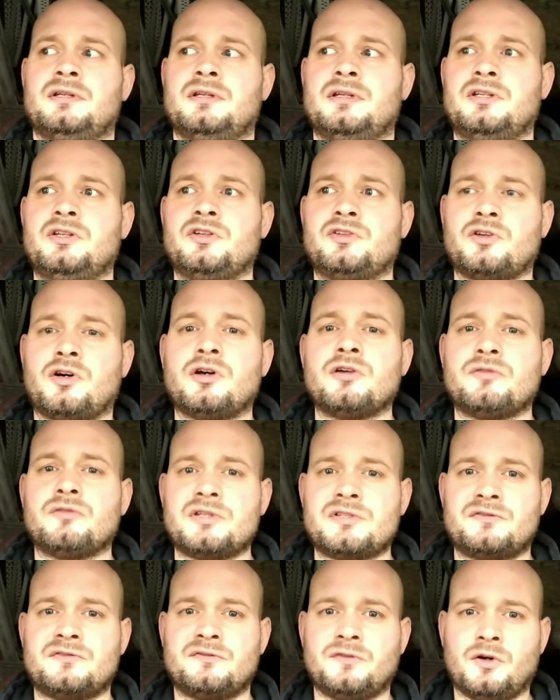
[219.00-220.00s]
and your
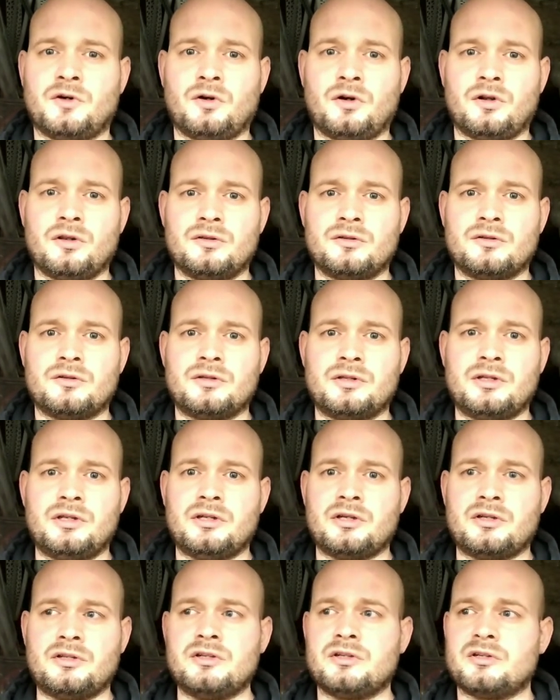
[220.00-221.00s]
diary's full,
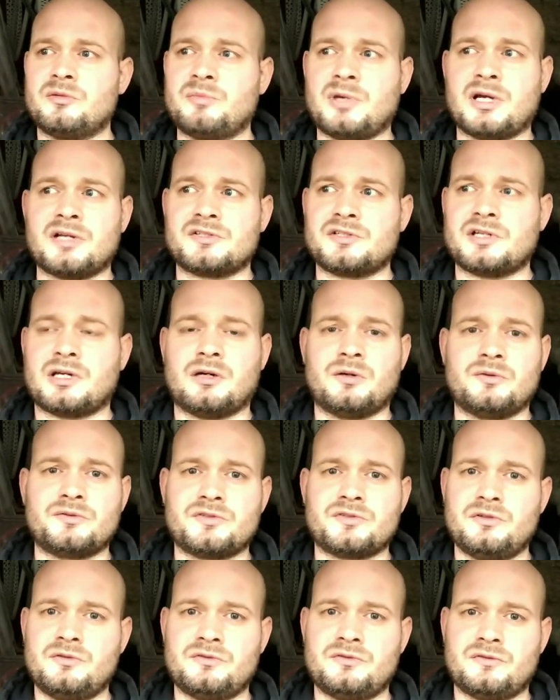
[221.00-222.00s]
you can bash out
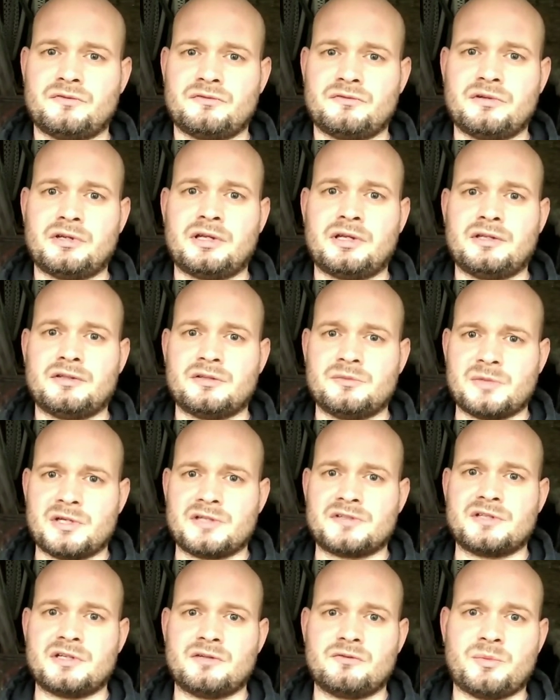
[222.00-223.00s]
2 to 3
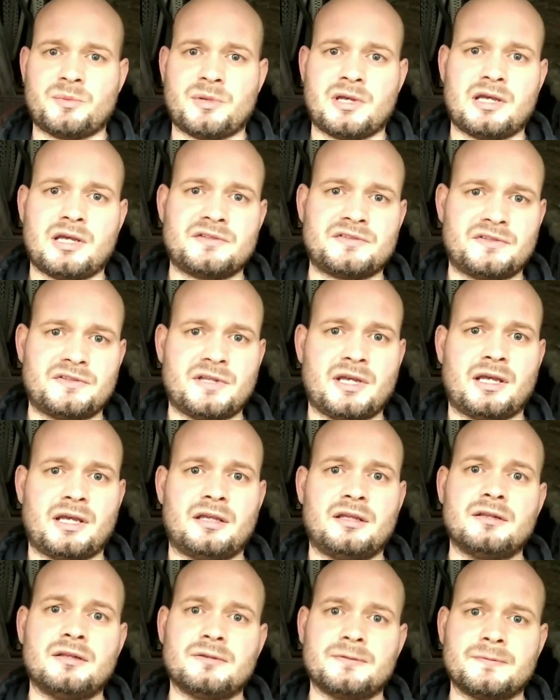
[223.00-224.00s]
domestic repairs a
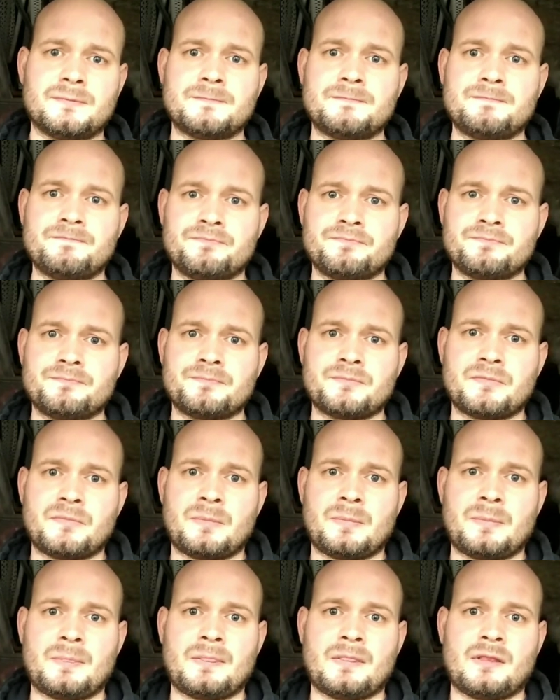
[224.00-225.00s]
day.
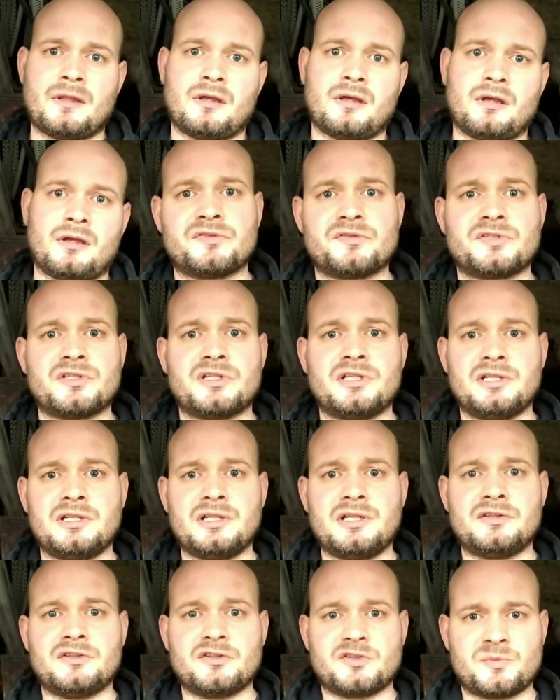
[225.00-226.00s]
Obviously, you
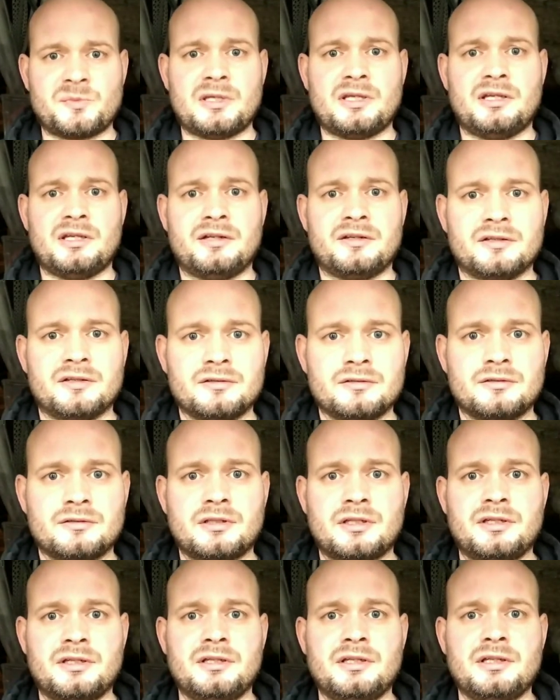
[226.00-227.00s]
need the speed.
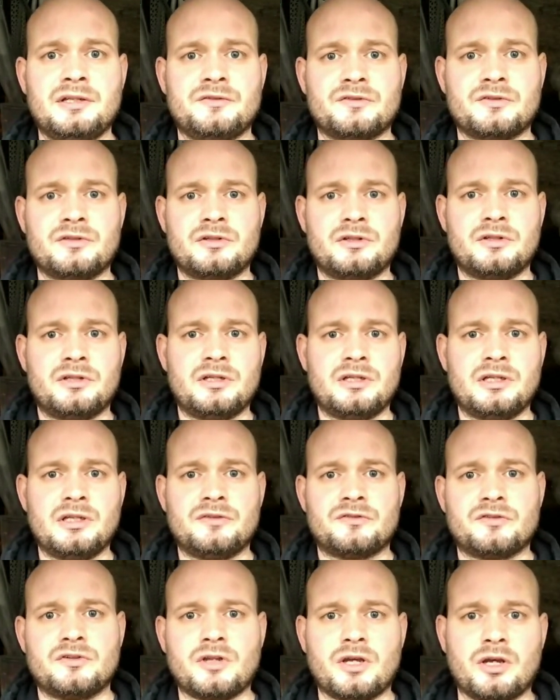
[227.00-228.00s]
And you
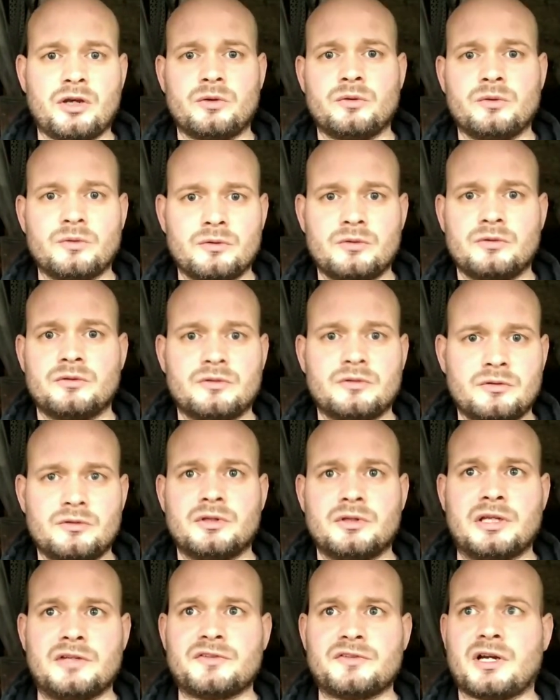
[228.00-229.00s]
need to know
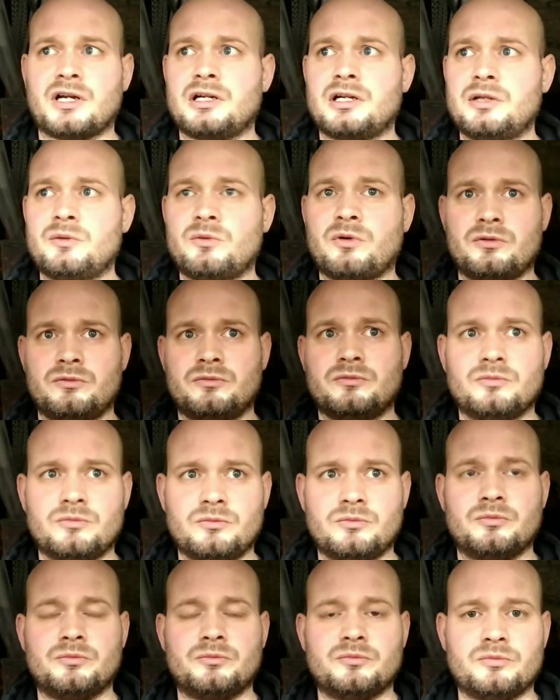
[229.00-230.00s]
exactly what
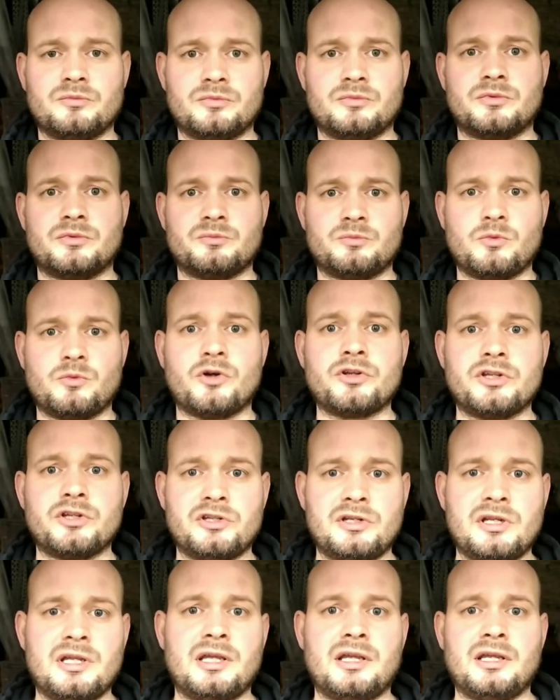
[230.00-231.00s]
you
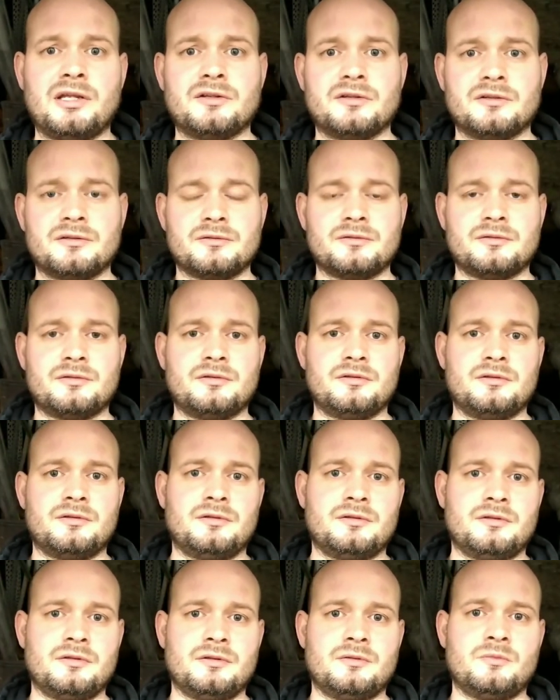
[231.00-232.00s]
need,
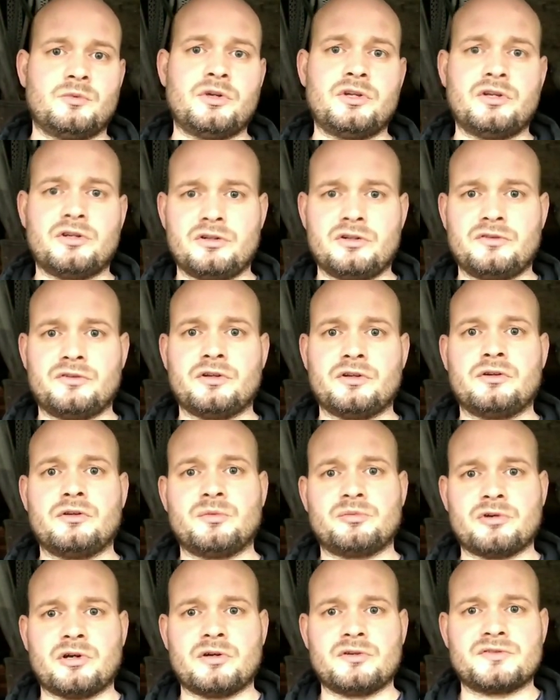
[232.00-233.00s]
what you're going to do, the
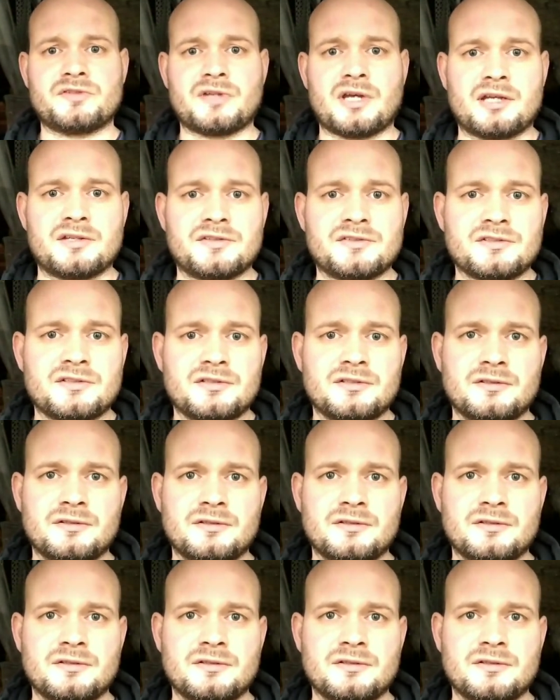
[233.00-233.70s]
process.